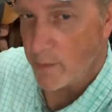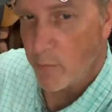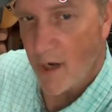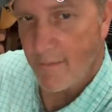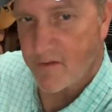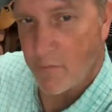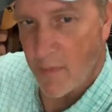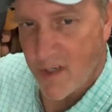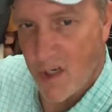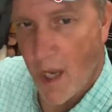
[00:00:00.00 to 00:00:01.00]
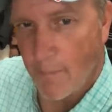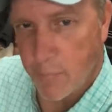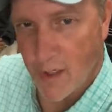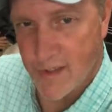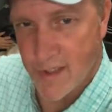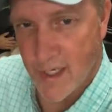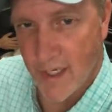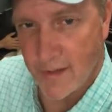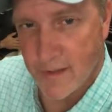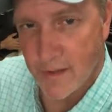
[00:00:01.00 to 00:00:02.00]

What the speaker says: props from my shop, part six.